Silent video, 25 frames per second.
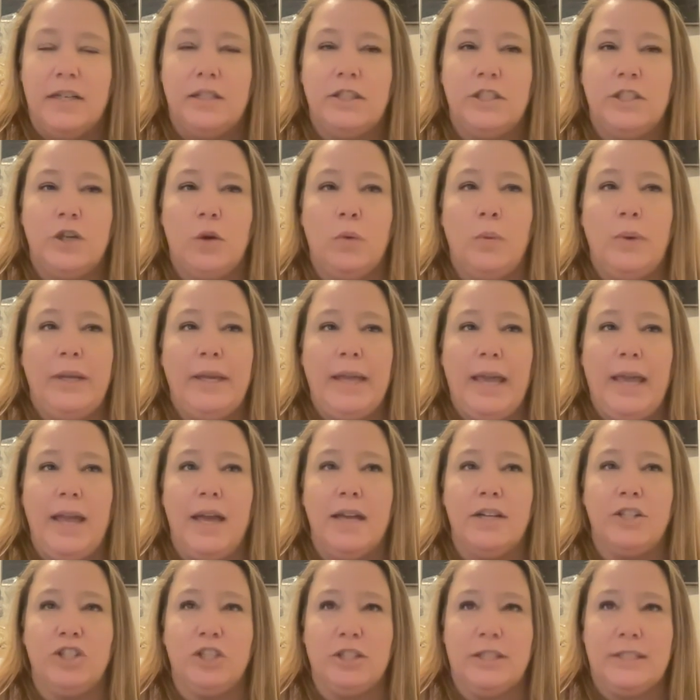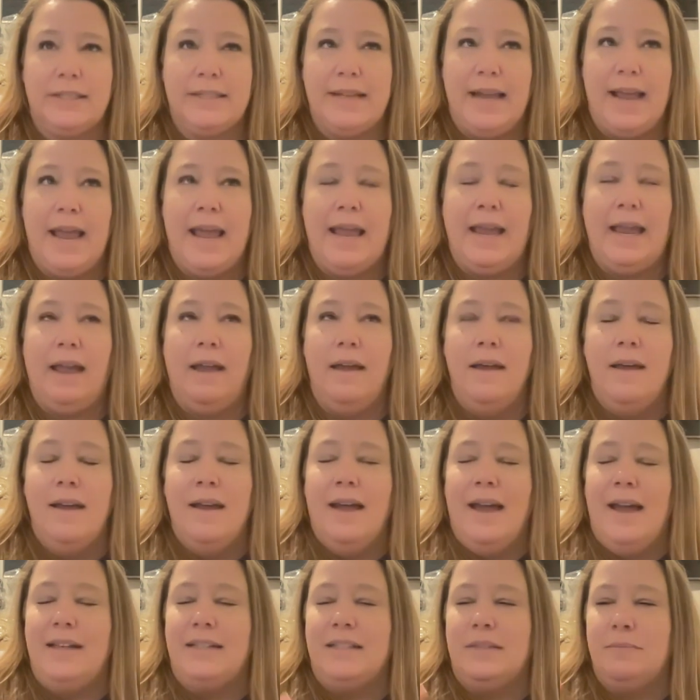And so we can't just say,
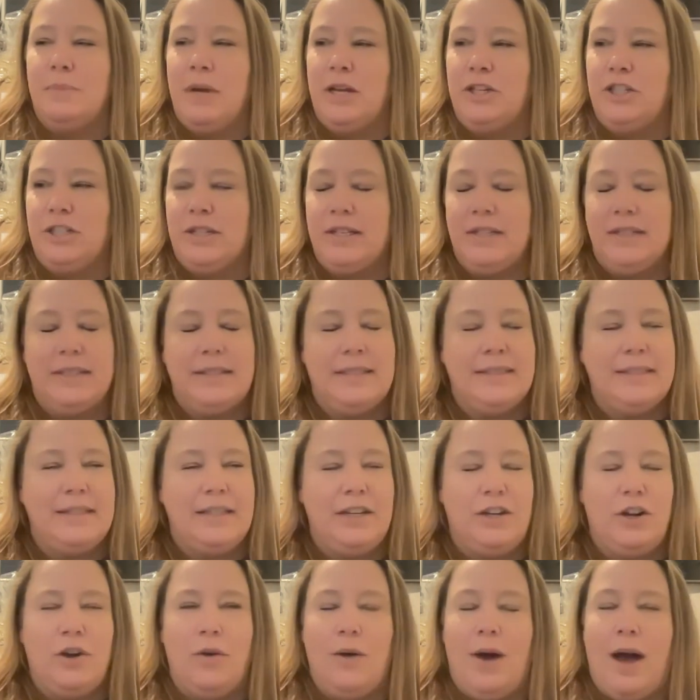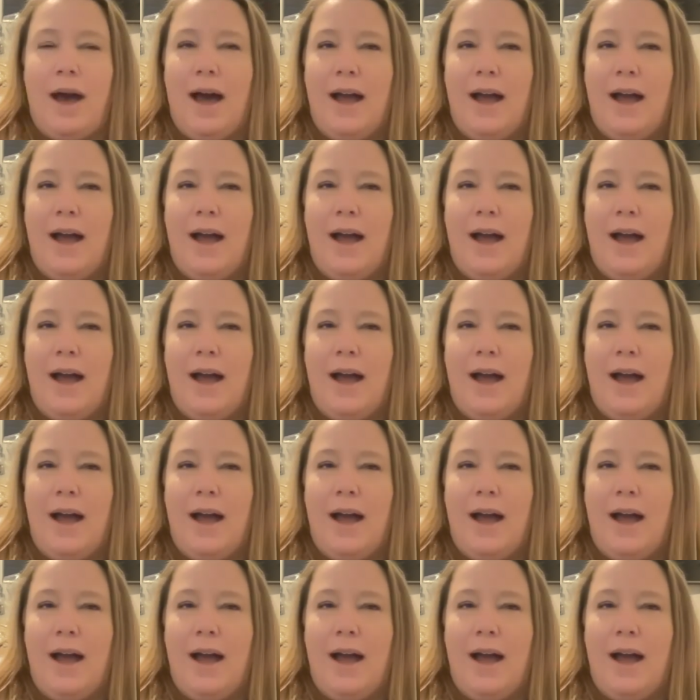as much as, you know,